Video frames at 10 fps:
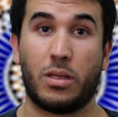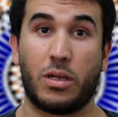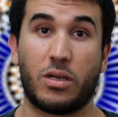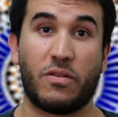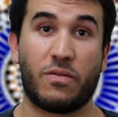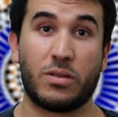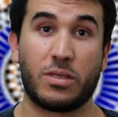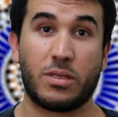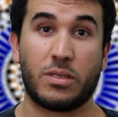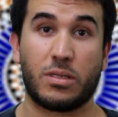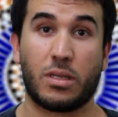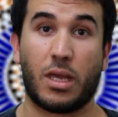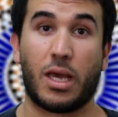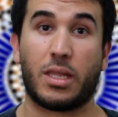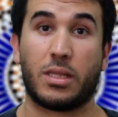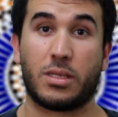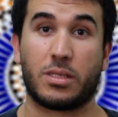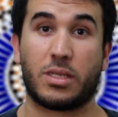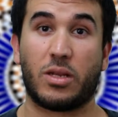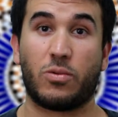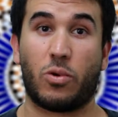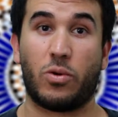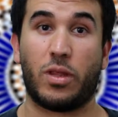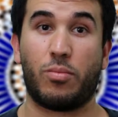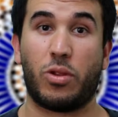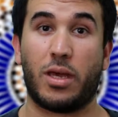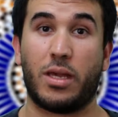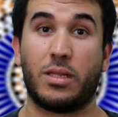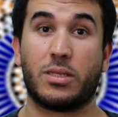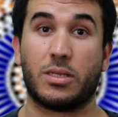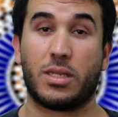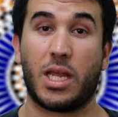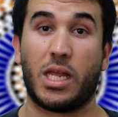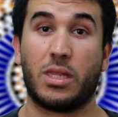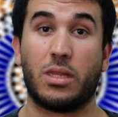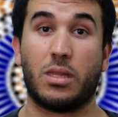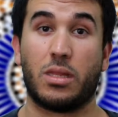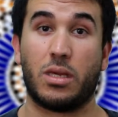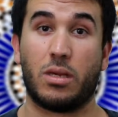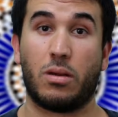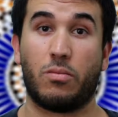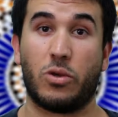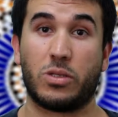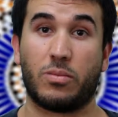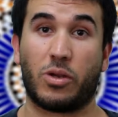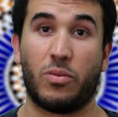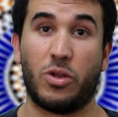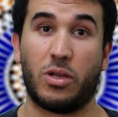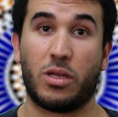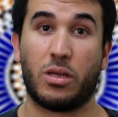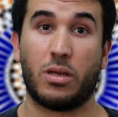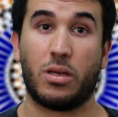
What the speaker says: their differences, and the distinct role they play in sustaining the Muslim community.